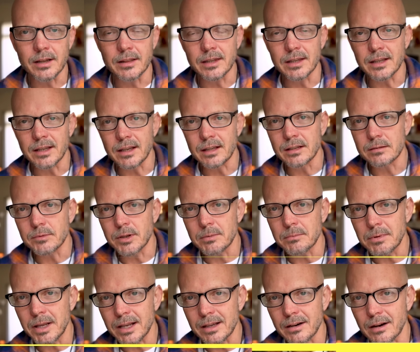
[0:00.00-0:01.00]
At the end, I'm going
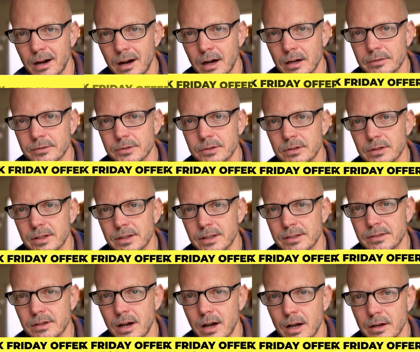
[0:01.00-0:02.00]
to make an offer, and
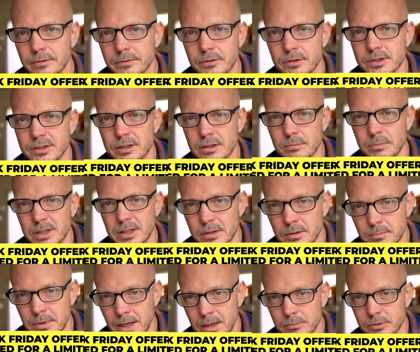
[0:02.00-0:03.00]
this offer is going to
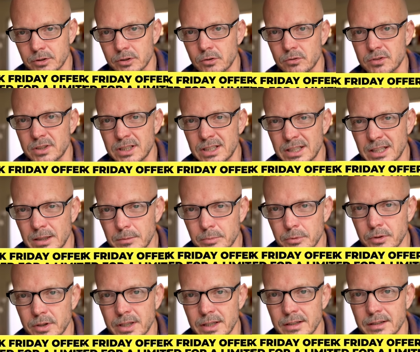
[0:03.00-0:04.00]
be able to go
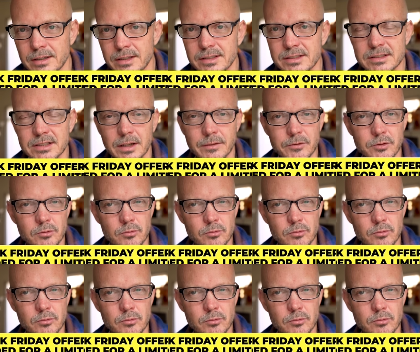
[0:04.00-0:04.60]
deeper into this stuff,